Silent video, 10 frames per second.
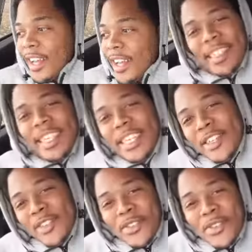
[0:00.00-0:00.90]
see
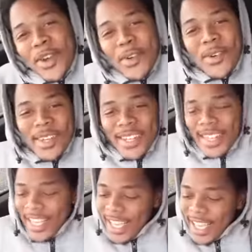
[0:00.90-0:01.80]
it, you know,
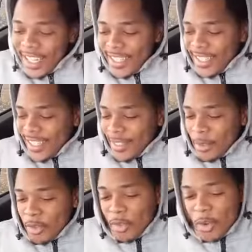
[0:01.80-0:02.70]
and
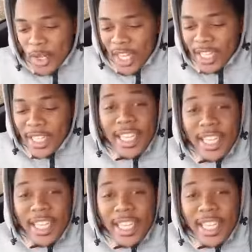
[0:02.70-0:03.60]
before they leave,
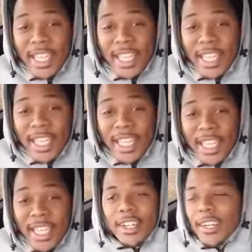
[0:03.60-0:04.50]

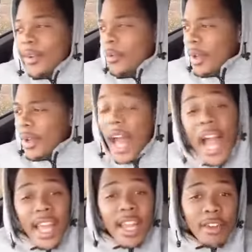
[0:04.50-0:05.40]
well,
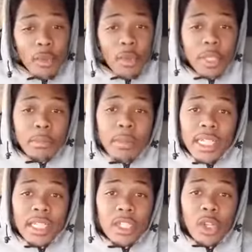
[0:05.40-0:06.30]
I ain't never really
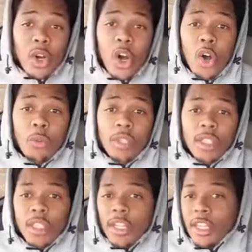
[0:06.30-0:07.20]
met the little homie,
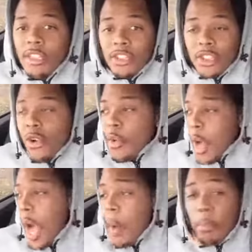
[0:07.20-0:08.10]
so
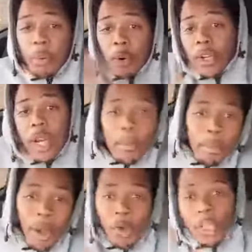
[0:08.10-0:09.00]
I pulled up
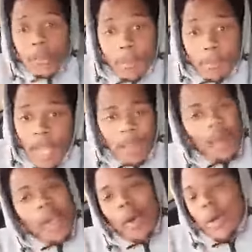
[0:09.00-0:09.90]
on him. I'm like,
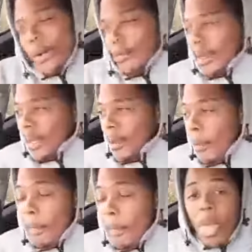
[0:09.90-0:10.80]
wait, hold up, man.
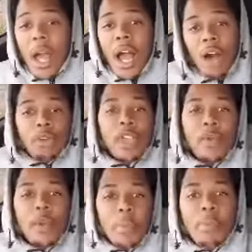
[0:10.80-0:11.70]
I don't
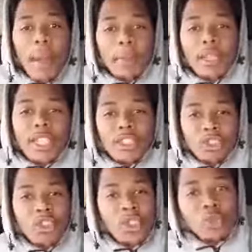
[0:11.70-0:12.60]
think we were properly
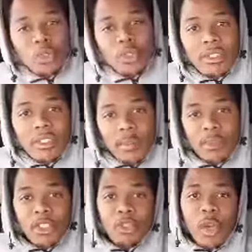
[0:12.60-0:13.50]
introduced type
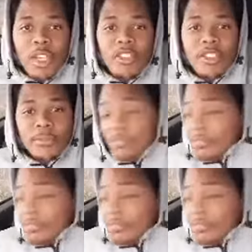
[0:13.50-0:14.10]
situation.